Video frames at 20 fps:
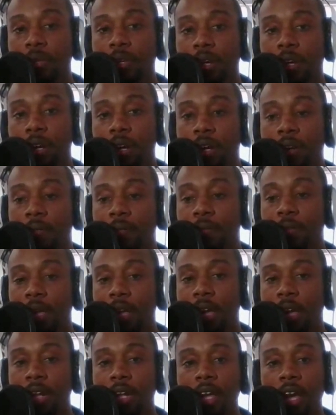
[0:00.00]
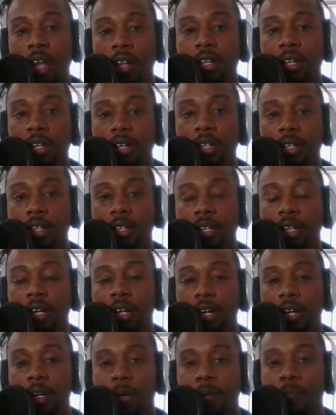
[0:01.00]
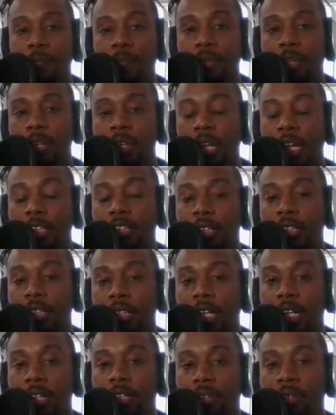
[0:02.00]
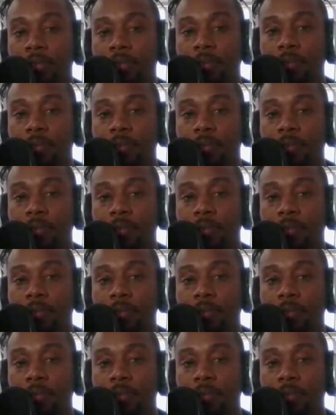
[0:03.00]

uh, any other collection debt.